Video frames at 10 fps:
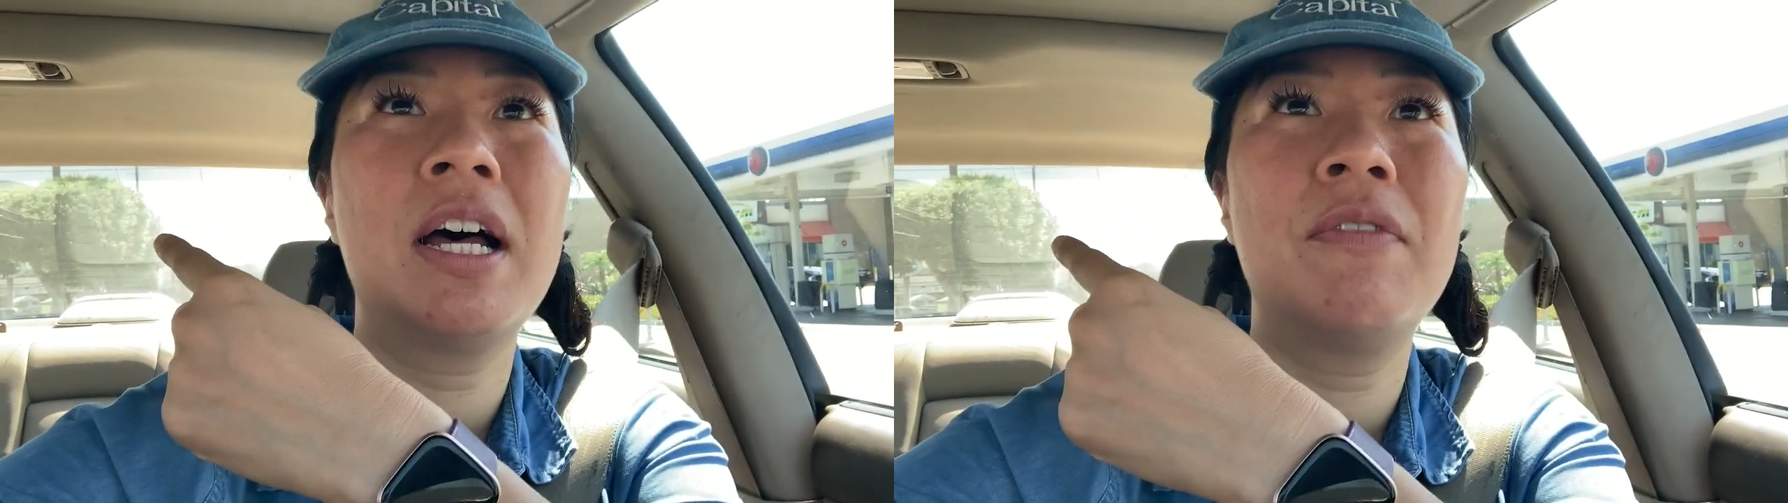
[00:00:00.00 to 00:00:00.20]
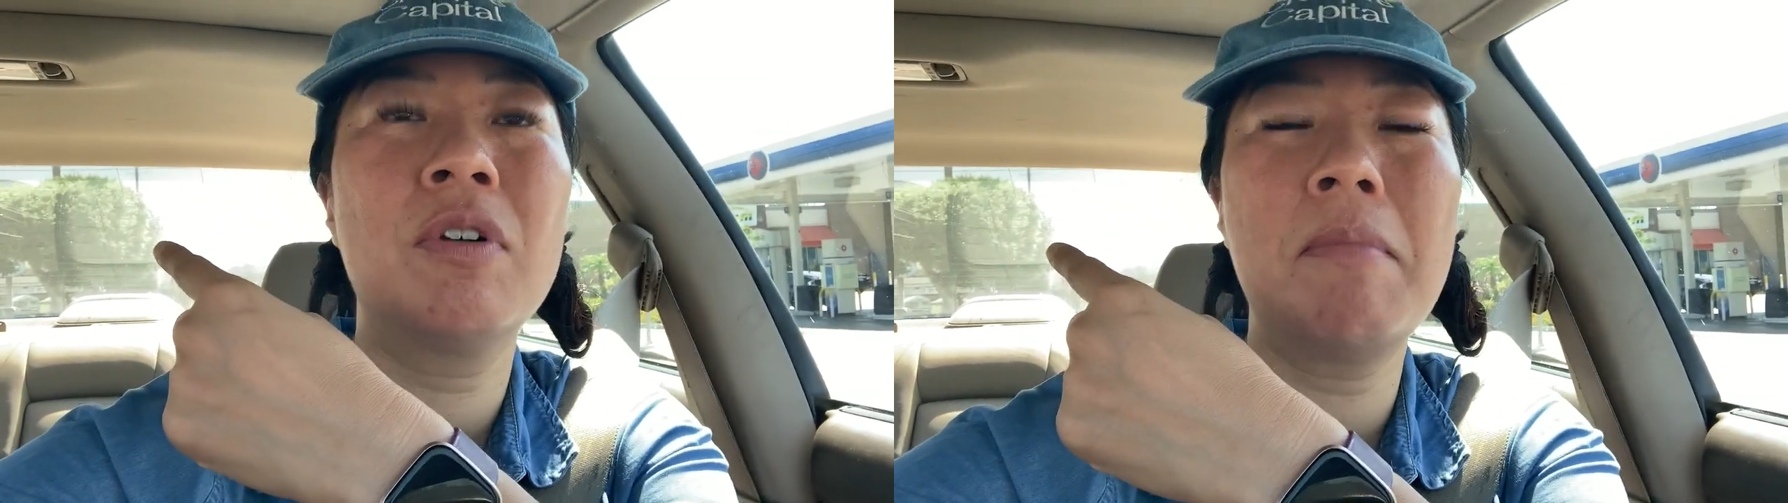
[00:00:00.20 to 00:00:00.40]

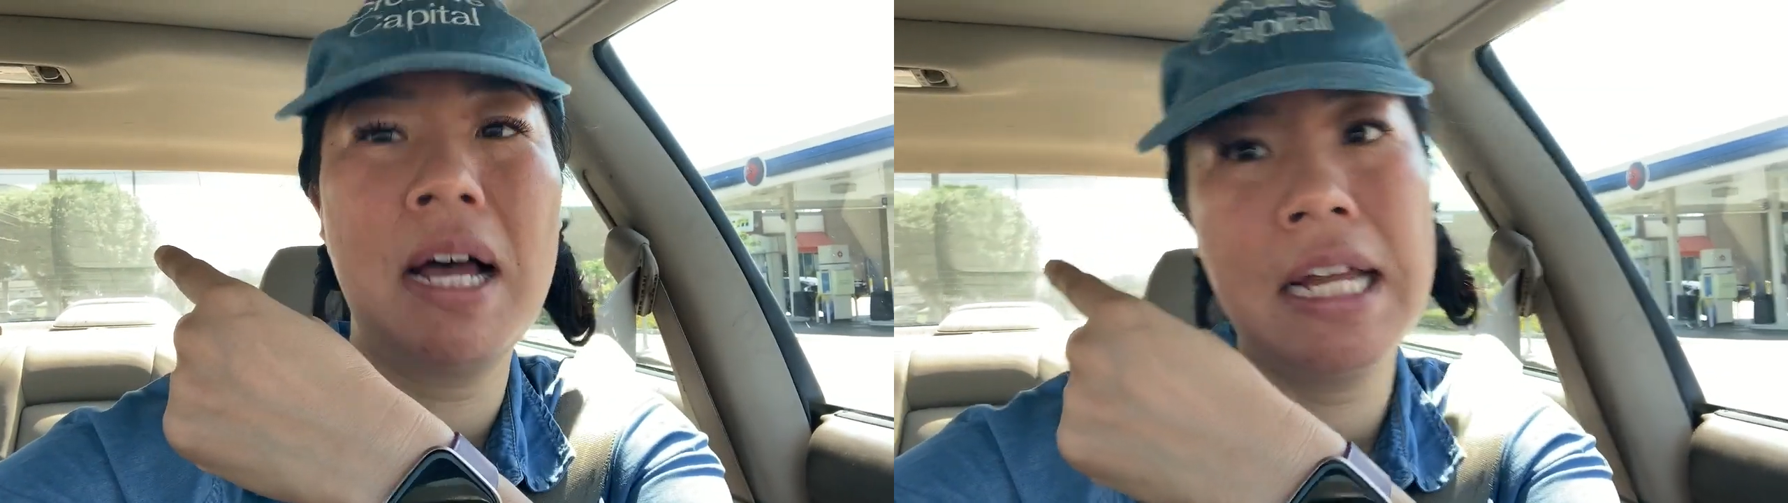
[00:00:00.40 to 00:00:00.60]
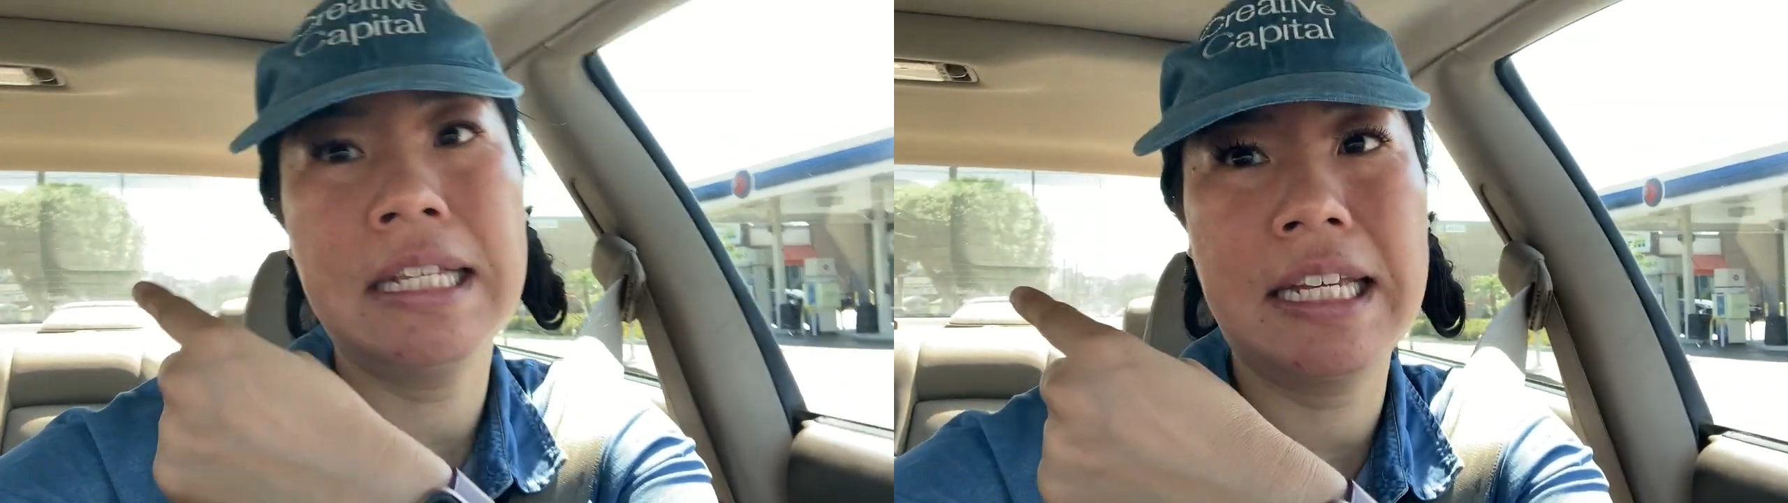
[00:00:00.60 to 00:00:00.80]

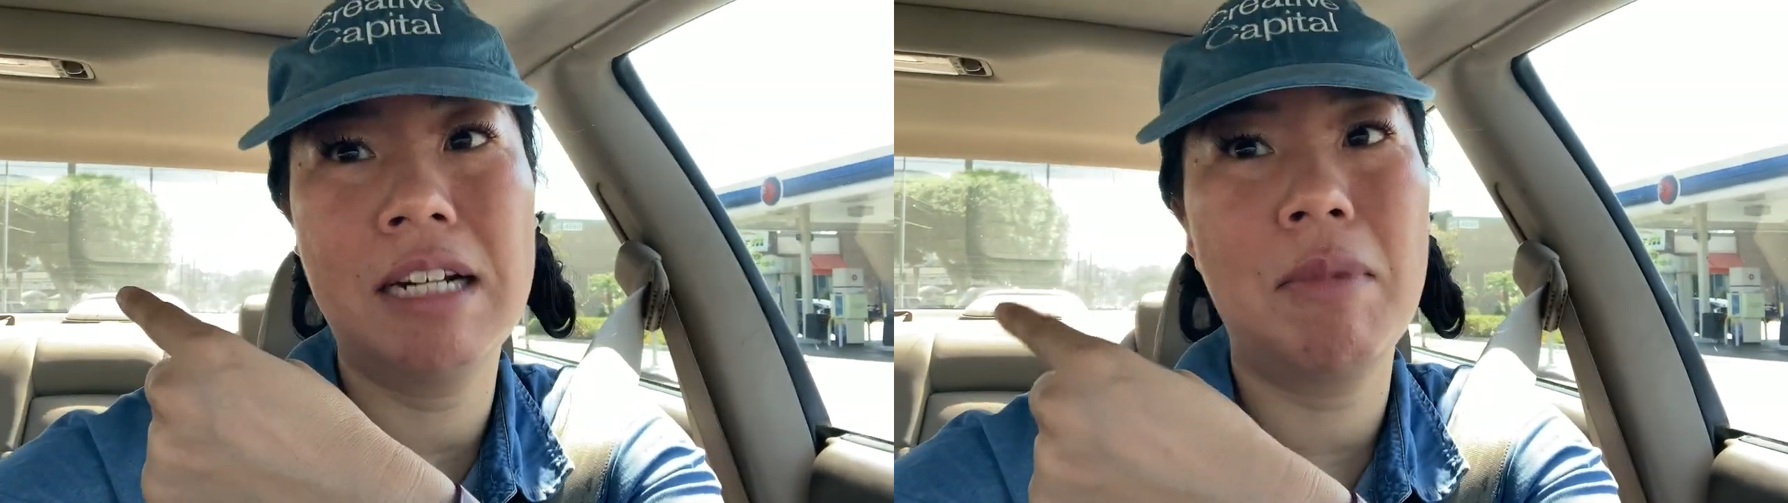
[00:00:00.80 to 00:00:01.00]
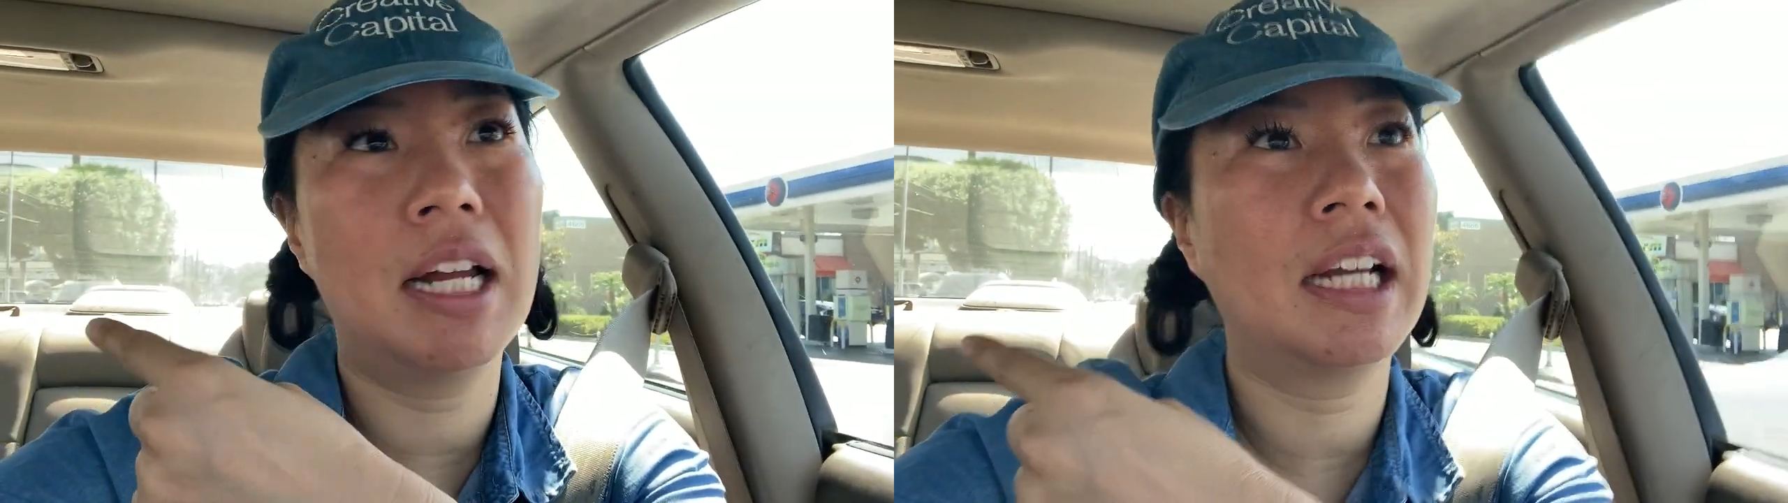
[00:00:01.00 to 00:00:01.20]
Vermont and Santa
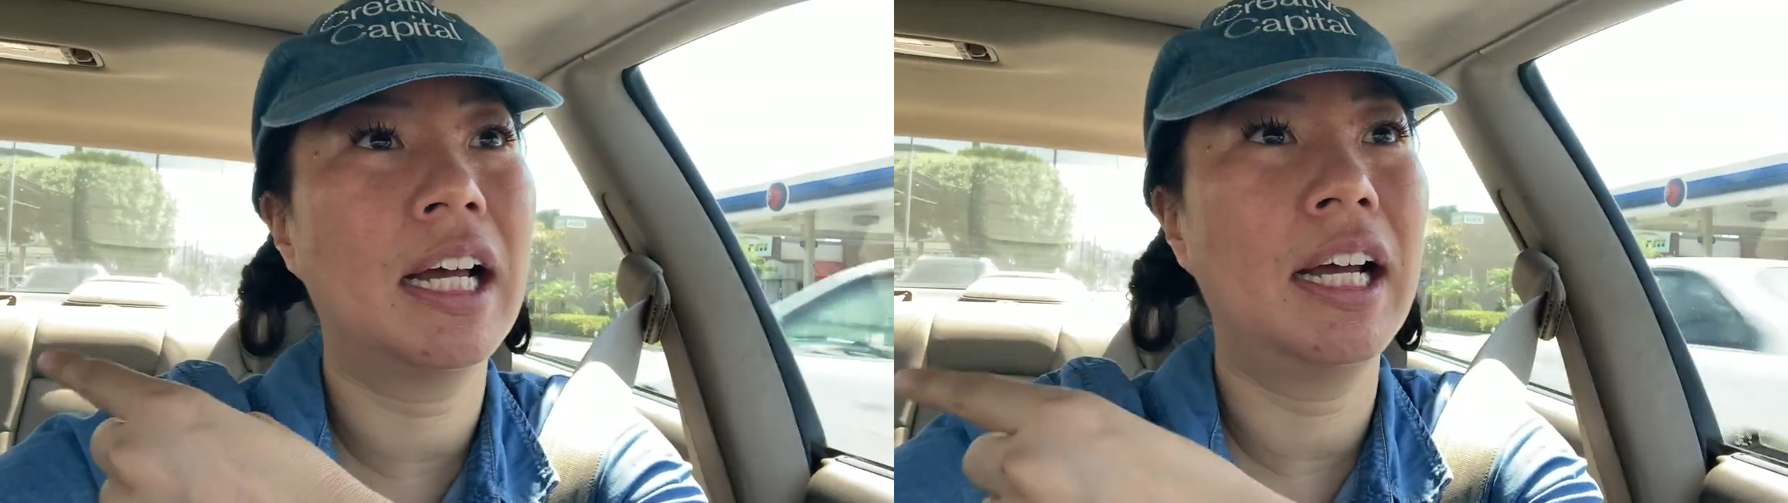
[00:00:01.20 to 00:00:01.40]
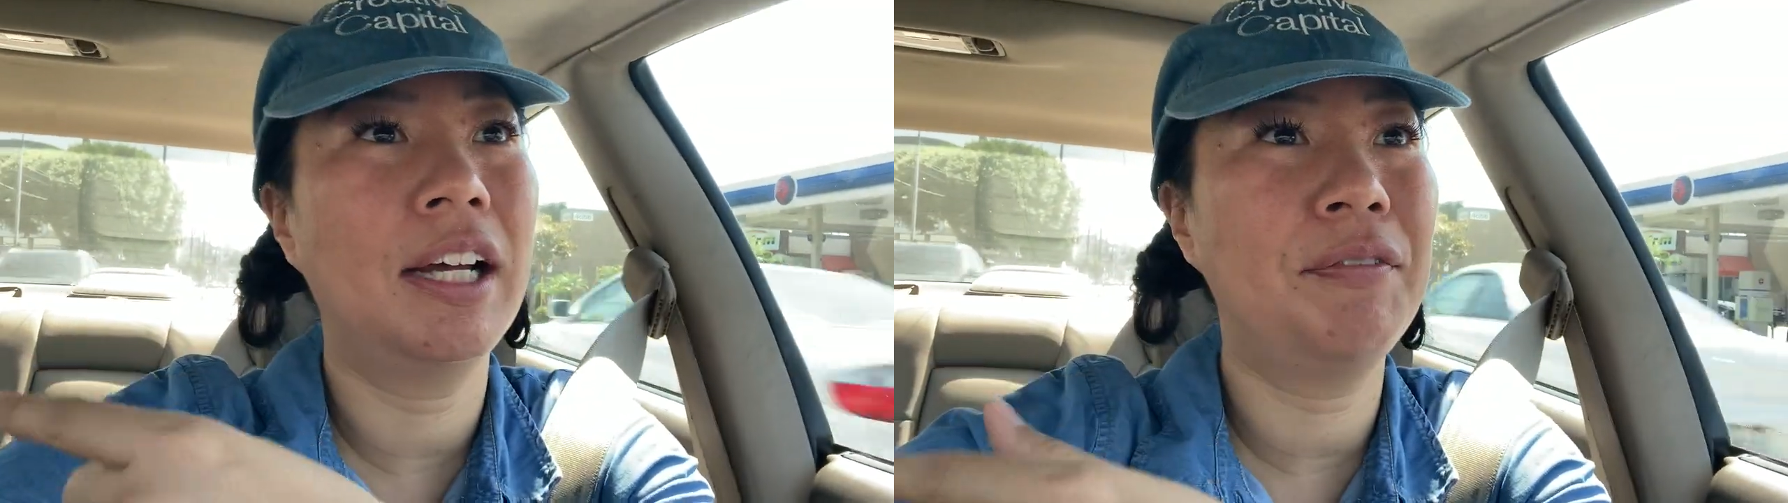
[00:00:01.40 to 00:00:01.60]
Monica.